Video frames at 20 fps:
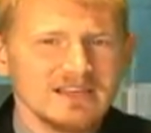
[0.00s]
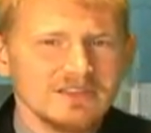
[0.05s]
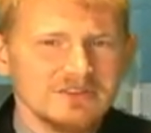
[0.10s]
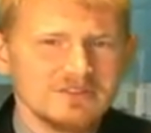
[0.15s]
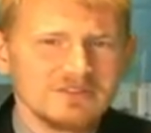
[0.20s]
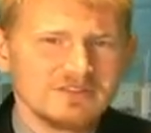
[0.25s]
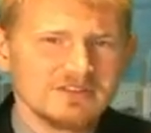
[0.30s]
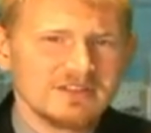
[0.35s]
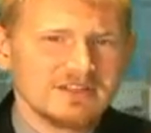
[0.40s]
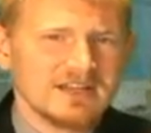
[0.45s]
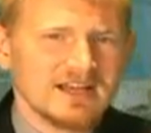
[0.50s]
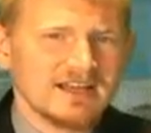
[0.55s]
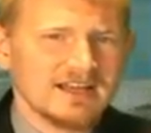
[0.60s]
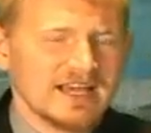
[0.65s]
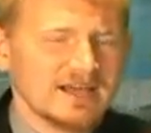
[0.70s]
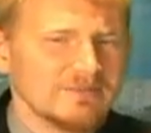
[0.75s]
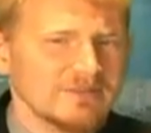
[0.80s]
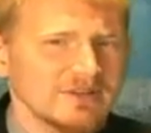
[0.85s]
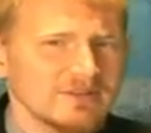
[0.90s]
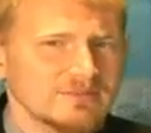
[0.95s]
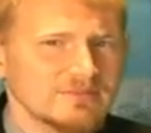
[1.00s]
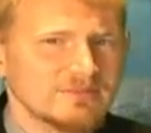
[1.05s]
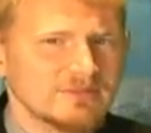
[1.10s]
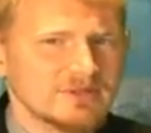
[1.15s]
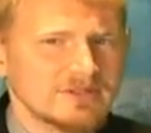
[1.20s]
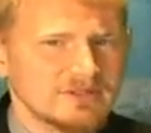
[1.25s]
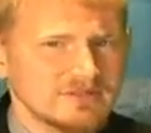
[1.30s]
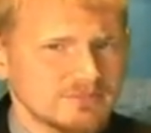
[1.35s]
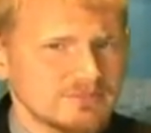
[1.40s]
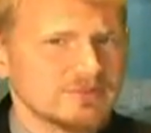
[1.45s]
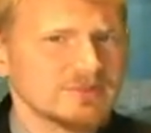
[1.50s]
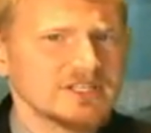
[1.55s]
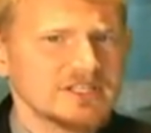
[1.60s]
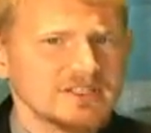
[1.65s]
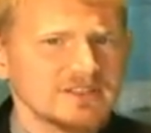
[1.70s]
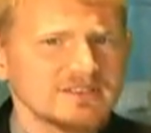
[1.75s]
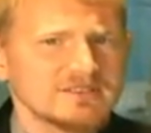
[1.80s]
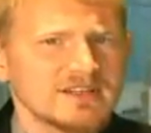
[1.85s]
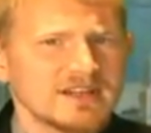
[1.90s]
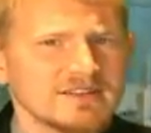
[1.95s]
Usually not epic, but pretty
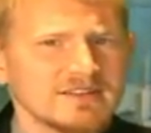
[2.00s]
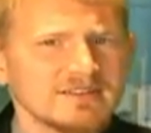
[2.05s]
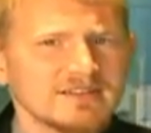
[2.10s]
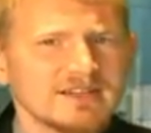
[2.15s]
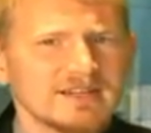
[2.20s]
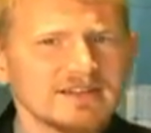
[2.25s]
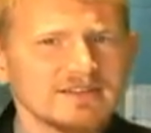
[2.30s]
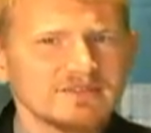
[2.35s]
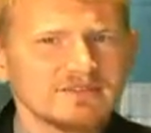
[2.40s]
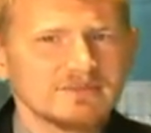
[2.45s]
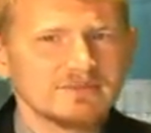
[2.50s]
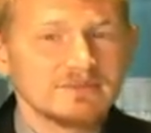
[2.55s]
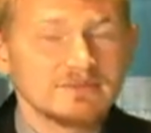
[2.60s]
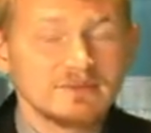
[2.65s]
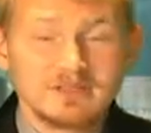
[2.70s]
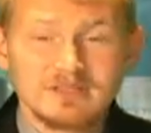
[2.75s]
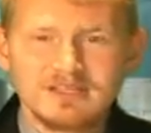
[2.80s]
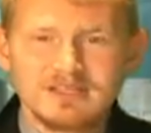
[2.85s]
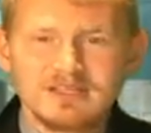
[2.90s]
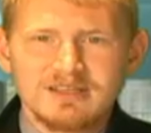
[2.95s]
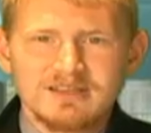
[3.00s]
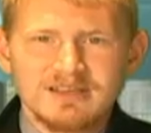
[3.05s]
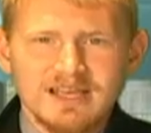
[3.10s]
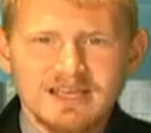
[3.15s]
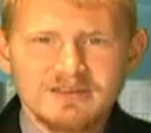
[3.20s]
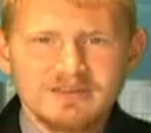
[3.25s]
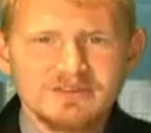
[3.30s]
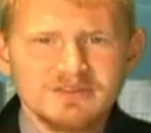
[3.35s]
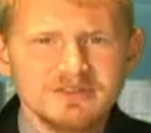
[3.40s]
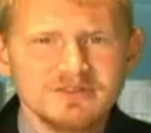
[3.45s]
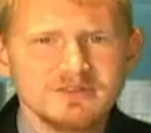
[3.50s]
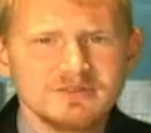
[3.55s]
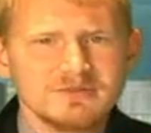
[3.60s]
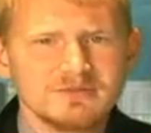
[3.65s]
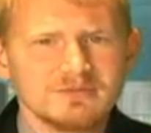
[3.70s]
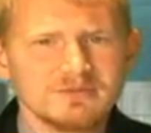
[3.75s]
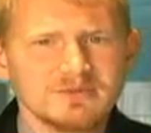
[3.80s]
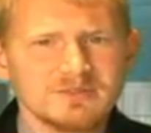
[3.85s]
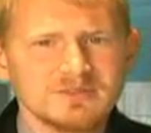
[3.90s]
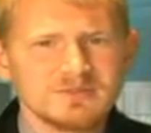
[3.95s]
good nonetheless. And two,
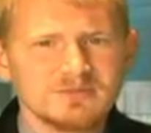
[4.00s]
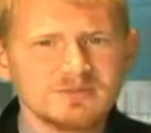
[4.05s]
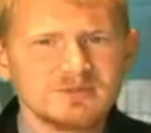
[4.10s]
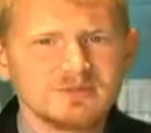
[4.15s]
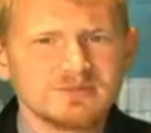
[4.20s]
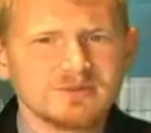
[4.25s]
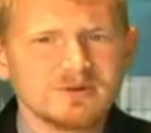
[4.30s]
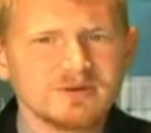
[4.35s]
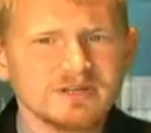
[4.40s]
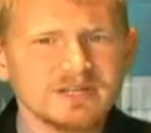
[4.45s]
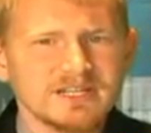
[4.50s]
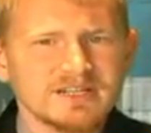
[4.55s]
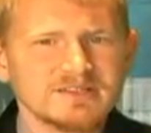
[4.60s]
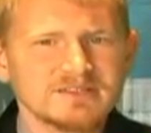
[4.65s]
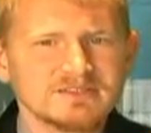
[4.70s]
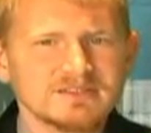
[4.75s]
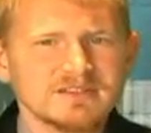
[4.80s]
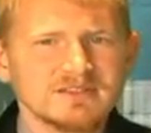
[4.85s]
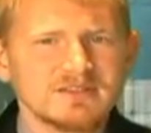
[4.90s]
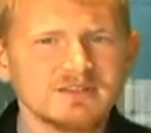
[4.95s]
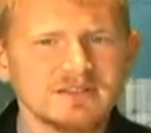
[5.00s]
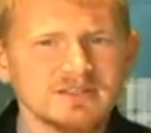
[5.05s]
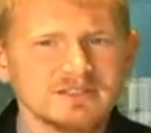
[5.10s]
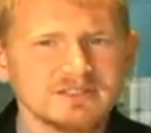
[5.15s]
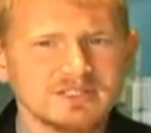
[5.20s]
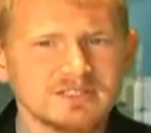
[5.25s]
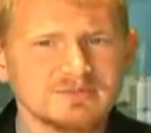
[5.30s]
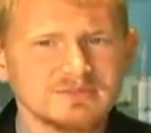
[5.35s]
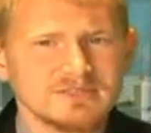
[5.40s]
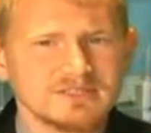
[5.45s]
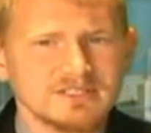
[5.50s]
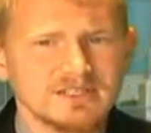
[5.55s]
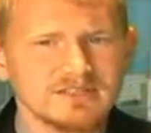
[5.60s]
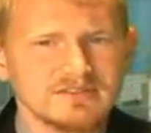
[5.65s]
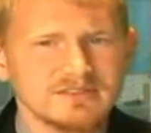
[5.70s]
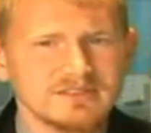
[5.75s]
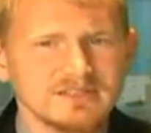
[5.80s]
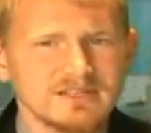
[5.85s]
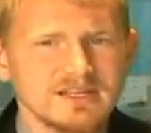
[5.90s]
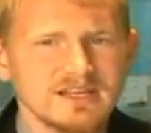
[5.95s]
what's more important here is the long-term
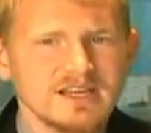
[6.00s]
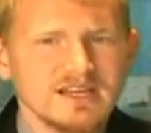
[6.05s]
results.